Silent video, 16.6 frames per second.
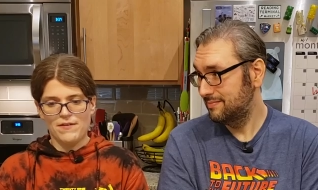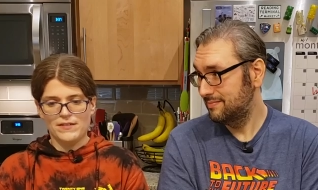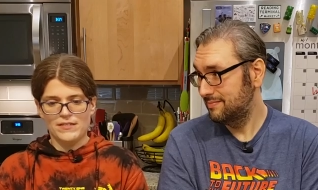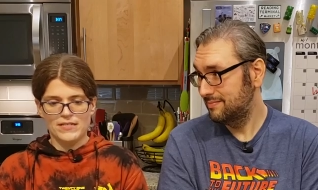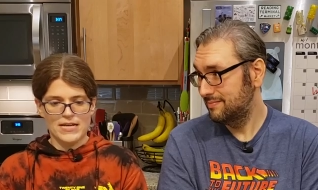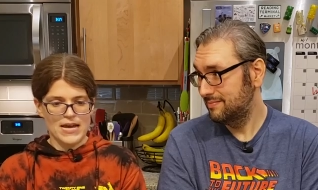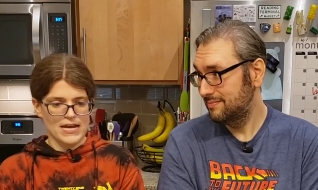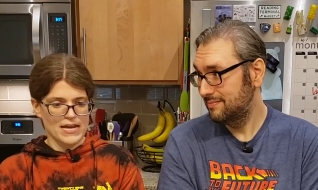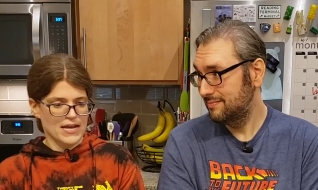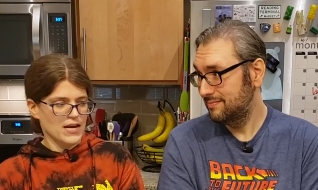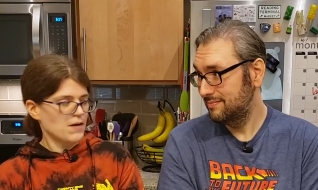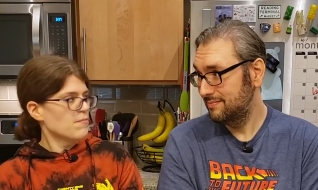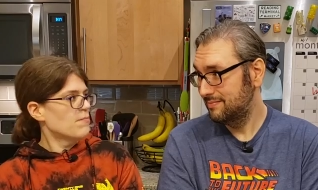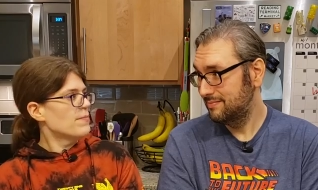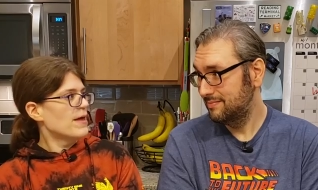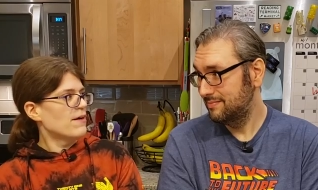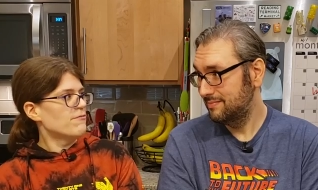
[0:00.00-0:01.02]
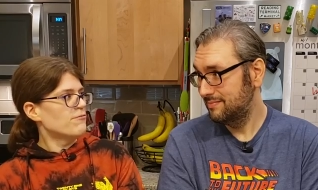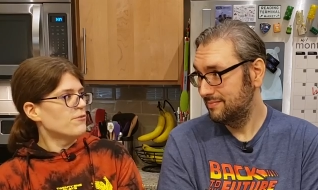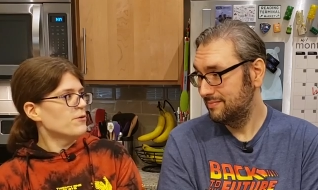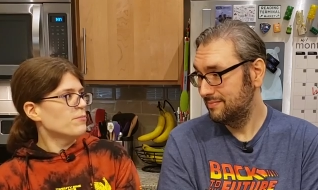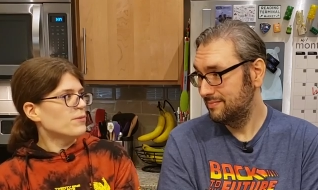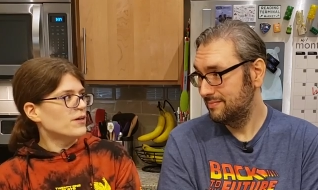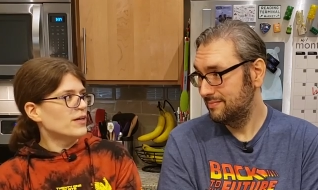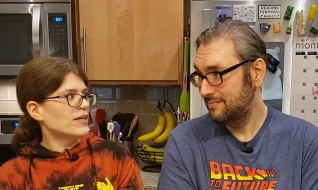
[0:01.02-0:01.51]
Speaker 1: that's taking up that
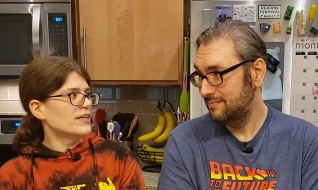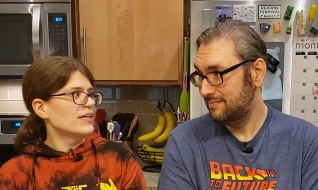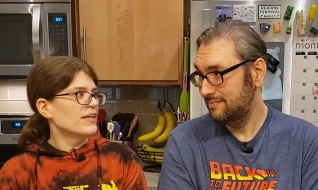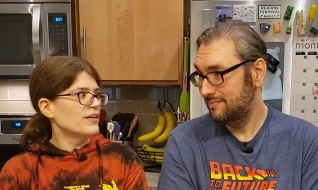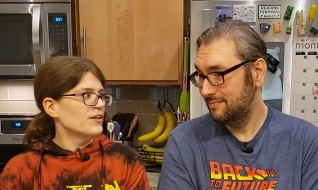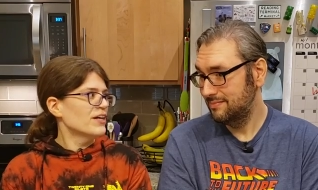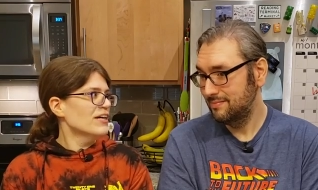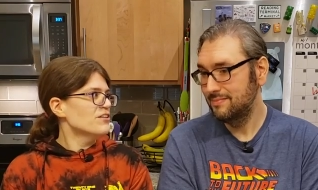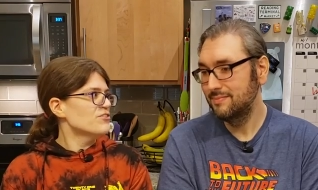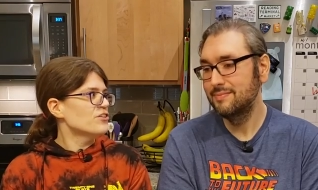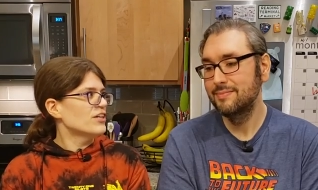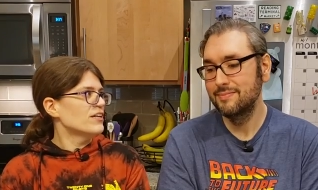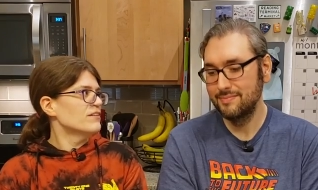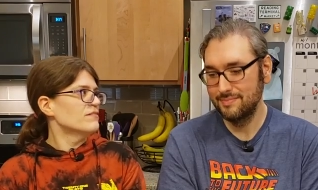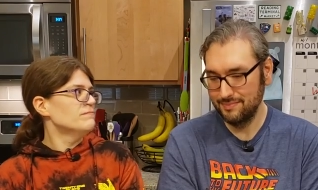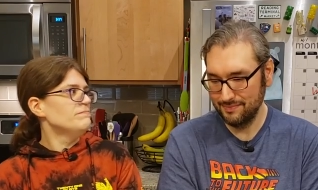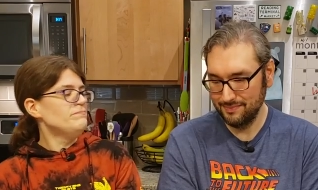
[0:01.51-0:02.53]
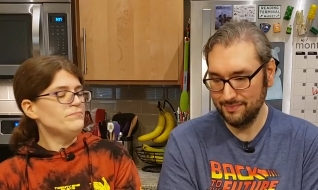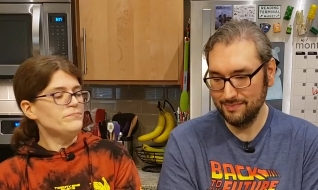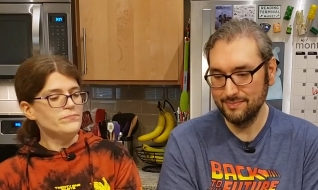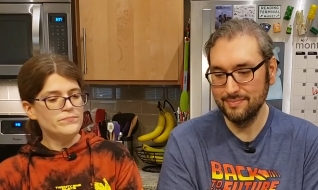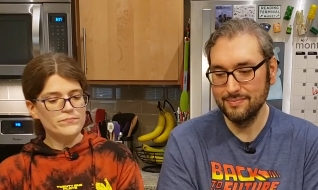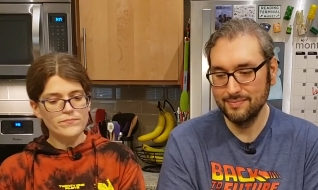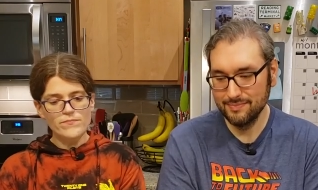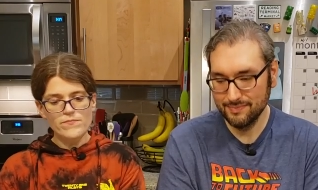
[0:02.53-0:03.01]
footprint in your kitchen
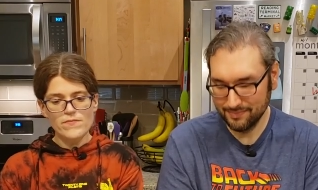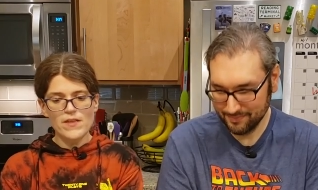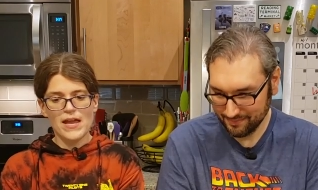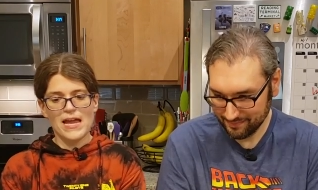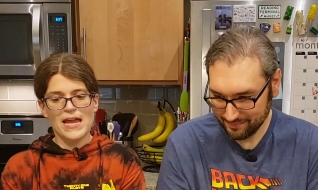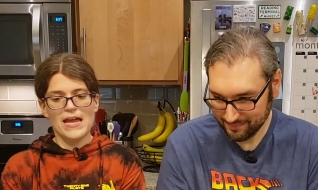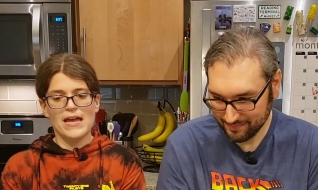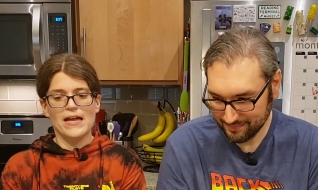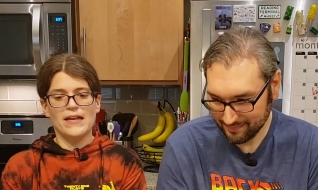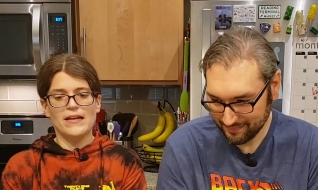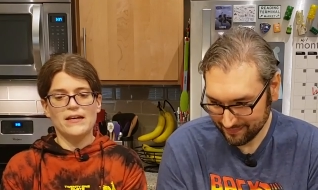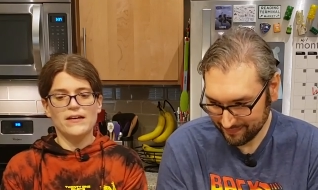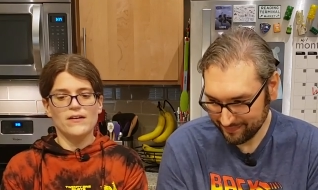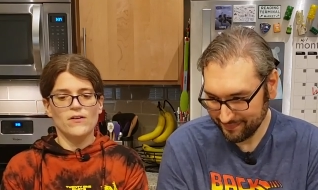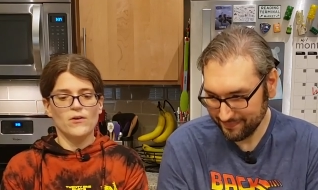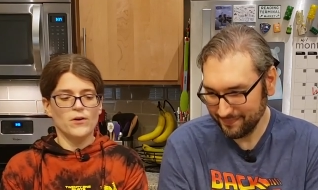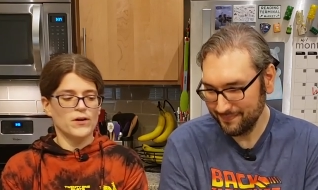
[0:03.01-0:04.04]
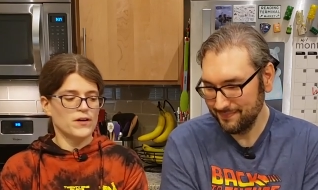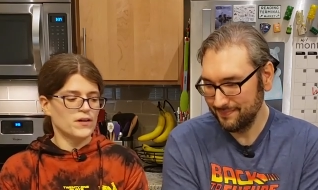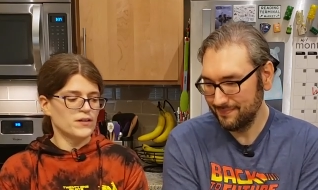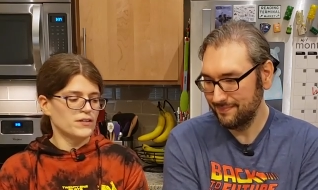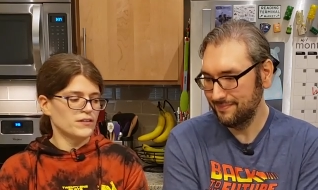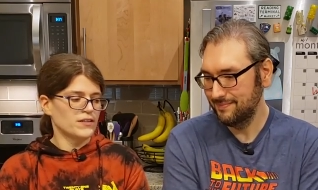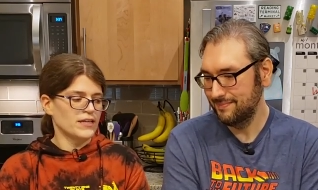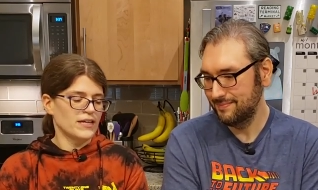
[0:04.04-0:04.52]
mm-hmm. and or
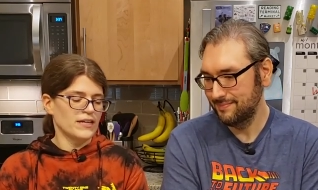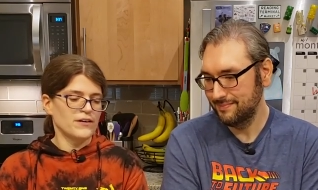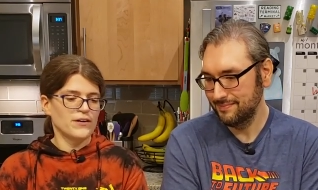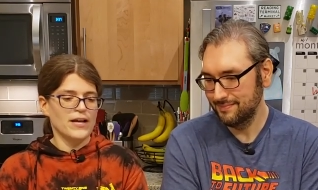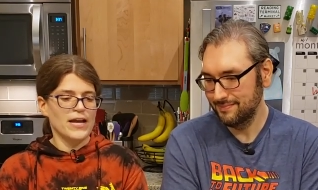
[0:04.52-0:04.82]
on, like in your